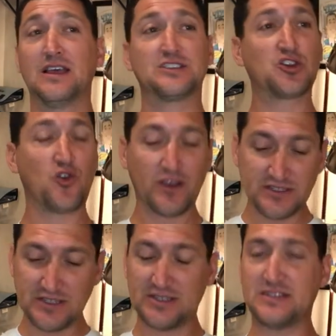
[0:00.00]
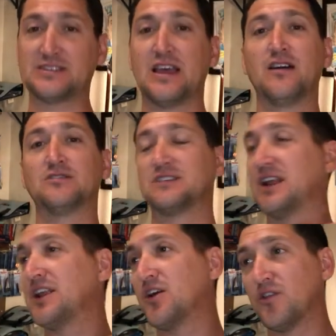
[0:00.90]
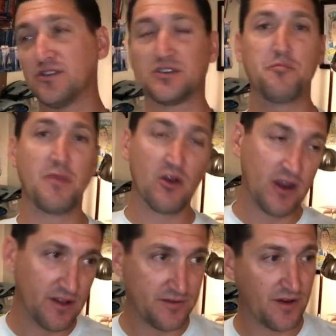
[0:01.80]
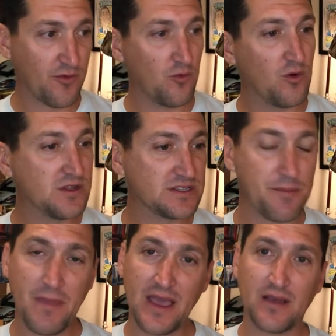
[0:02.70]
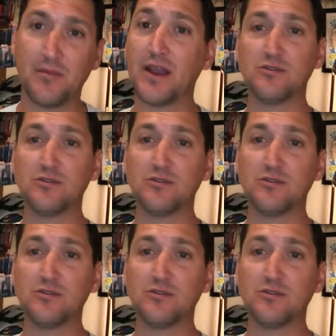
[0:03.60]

As crazy as that sounds, and I know there's a myriad of different ones that make them.